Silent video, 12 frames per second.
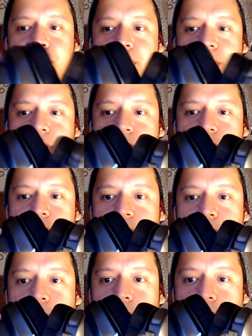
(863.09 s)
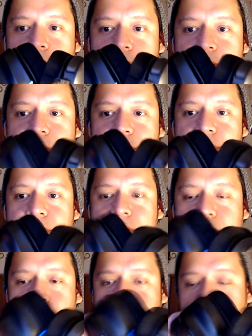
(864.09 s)
you guys. The bottom has
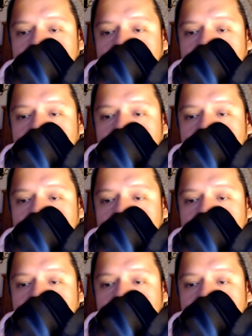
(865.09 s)
the